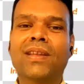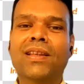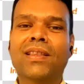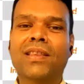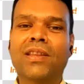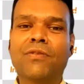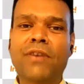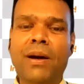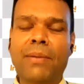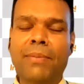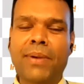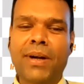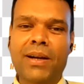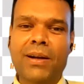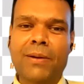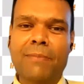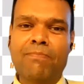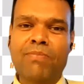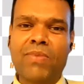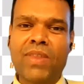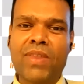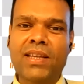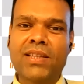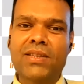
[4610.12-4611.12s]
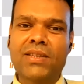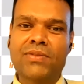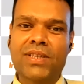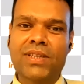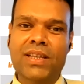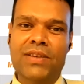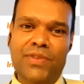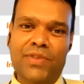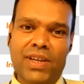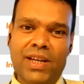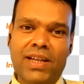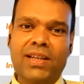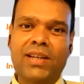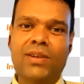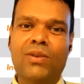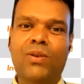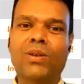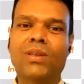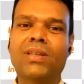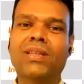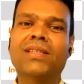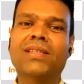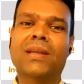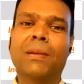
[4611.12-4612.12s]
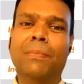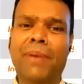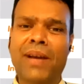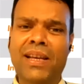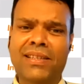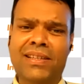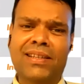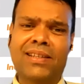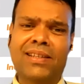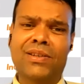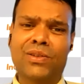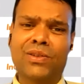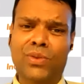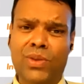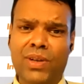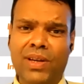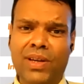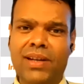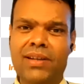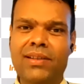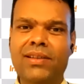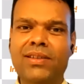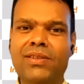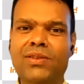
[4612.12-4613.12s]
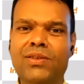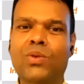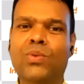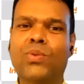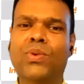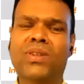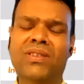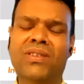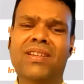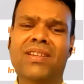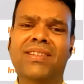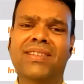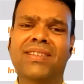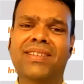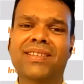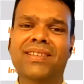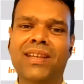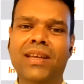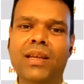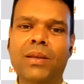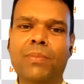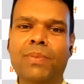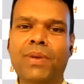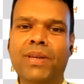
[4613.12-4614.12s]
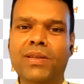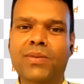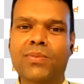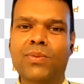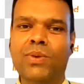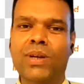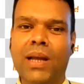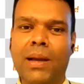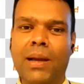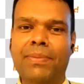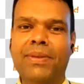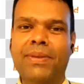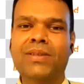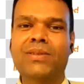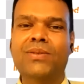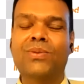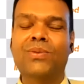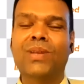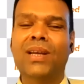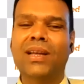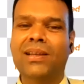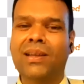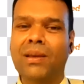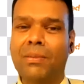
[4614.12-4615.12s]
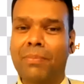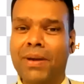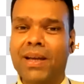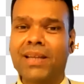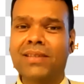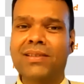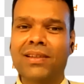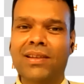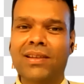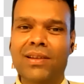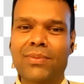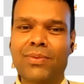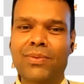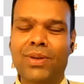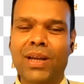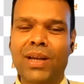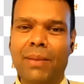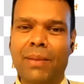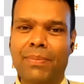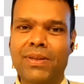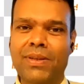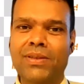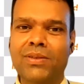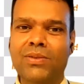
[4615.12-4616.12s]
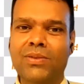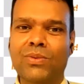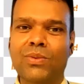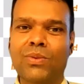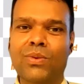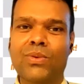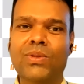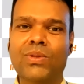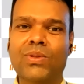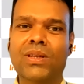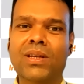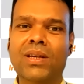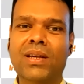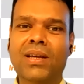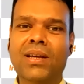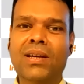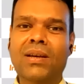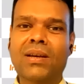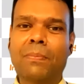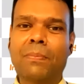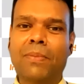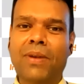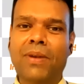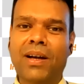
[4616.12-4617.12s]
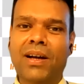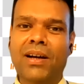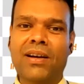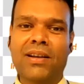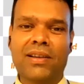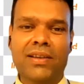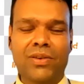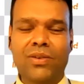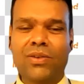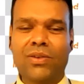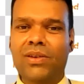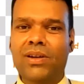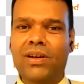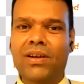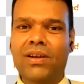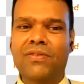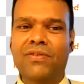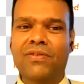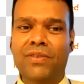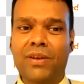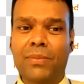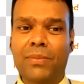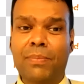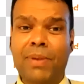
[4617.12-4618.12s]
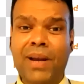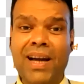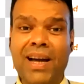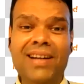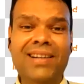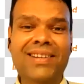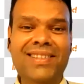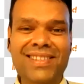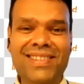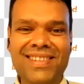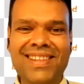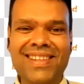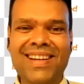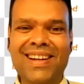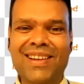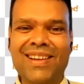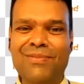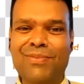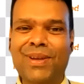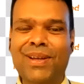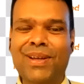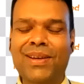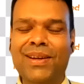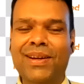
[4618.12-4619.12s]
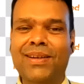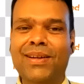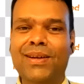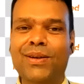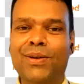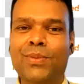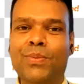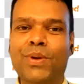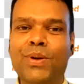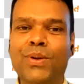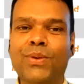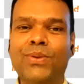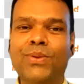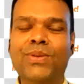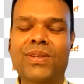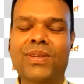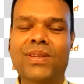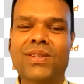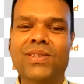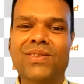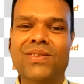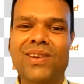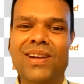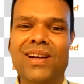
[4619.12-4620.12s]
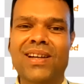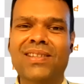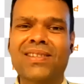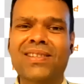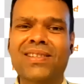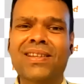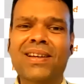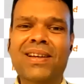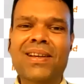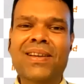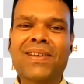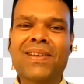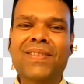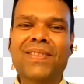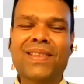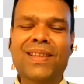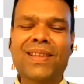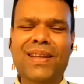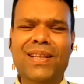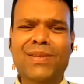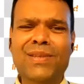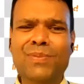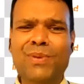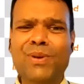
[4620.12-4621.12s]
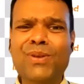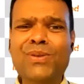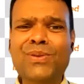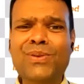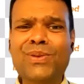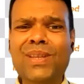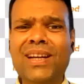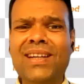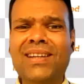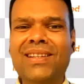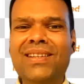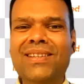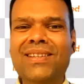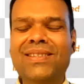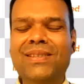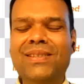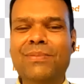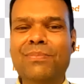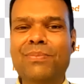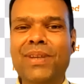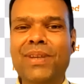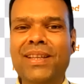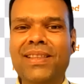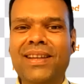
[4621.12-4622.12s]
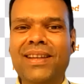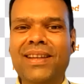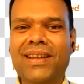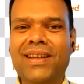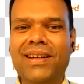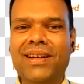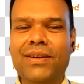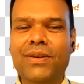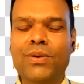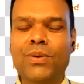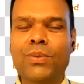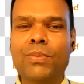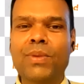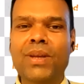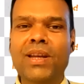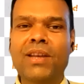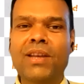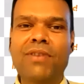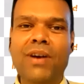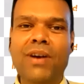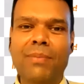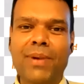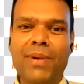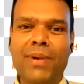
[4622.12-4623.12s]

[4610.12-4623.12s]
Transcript: then the pharma companies which have created all this capacity to create this COVID-related therapies, what happens to that capacity? What happens to those, plants that have been created to produce these drugs? The response to that is simply that, many